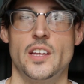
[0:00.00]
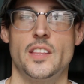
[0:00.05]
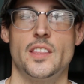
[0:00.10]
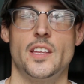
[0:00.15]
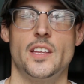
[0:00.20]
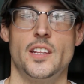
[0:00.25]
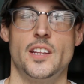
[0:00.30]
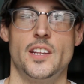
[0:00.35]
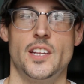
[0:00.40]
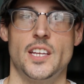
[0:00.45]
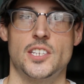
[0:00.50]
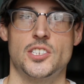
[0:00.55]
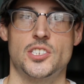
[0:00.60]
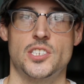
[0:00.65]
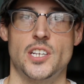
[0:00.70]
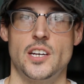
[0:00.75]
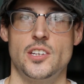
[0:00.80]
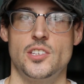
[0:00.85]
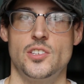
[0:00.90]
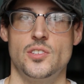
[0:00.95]
then the next
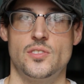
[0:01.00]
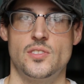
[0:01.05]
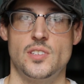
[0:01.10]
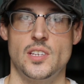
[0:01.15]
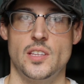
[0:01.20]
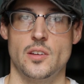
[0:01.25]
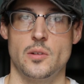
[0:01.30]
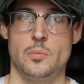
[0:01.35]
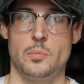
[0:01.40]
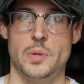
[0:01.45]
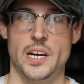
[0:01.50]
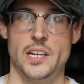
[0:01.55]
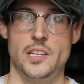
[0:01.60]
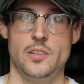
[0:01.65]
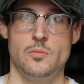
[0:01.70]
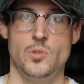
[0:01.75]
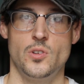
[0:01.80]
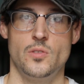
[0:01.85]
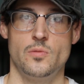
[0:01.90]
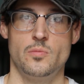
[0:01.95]
shot you see their
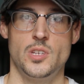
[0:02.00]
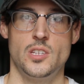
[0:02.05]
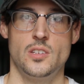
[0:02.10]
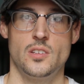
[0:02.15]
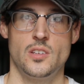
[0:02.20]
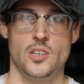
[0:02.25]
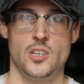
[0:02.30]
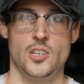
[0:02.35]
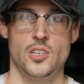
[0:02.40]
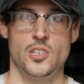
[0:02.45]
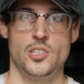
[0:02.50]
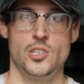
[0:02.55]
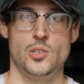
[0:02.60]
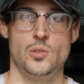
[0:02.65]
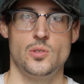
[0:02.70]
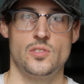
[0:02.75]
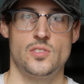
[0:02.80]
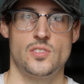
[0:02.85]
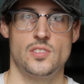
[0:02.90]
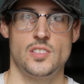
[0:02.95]
body movement,
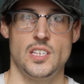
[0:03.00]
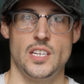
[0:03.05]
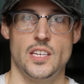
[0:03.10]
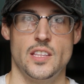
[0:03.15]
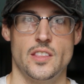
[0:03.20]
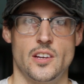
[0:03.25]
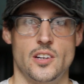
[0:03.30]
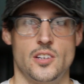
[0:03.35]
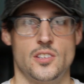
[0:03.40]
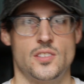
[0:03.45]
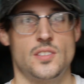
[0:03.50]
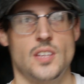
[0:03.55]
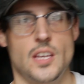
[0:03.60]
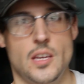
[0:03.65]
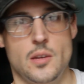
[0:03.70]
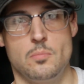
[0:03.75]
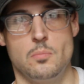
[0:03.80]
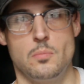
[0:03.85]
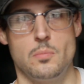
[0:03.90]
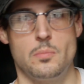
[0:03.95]
you'd see their
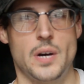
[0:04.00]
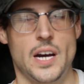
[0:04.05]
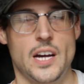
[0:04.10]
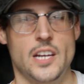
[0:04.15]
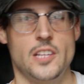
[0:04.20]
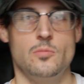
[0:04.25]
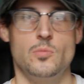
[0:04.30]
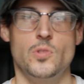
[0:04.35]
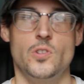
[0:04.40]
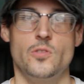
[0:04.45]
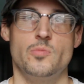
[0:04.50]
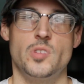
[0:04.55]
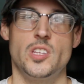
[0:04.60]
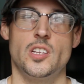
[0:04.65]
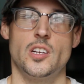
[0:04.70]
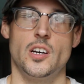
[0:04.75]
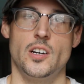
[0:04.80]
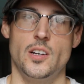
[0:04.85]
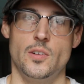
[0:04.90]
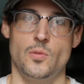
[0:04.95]
same body
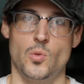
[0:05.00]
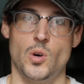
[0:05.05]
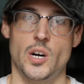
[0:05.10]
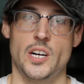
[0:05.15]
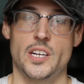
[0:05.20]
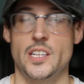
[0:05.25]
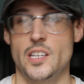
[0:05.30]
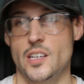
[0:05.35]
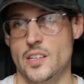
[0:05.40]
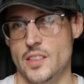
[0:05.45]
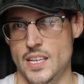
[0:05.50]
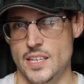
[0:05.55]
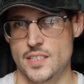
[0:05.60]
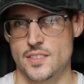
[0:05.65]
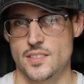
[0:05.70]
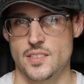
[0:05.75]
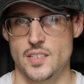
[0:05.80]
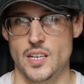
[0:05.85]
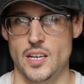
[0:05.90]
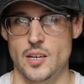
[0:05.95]
movement of walking on
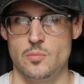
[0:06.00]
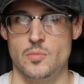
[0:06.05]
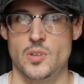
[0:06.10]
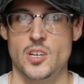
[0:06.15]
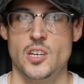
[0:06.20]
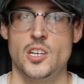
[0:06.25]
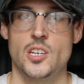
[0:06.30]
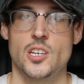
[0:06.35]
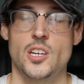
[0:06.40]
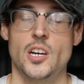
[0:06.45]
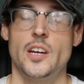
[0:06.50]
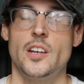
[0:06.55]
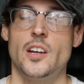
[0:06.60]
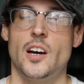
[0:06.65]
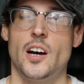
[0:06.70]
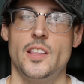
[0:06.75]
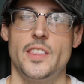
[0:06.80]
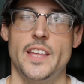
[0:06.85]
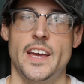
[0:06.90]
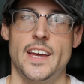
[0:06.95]
that step. Cut
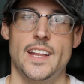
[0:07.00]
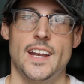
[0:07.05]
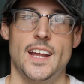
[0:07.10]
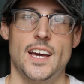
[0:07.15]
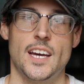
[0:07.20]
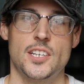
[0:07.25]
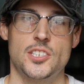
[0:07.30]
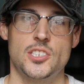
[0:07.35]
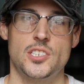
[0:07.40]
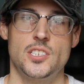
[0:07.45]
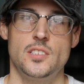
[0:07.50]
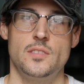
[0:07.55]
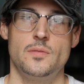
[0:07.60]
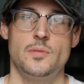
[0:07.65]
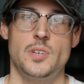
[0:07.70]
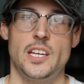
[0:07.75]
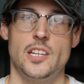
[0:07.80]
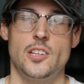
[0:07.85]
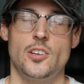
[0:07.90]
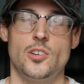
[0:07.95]
on that
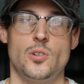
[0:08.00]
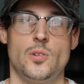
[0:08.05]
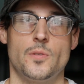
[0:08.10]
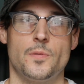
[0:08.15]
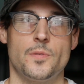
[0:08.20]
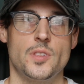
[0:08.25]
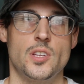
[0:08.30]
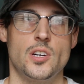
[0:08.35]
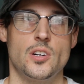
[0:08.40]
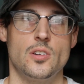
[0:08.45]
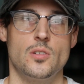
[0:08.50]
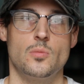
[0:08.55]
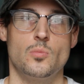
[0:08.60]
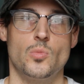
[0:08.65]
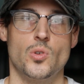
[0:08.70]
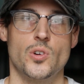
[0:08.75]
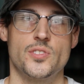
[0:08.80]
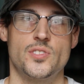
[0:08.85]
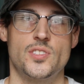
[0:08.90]
action and it'll flow more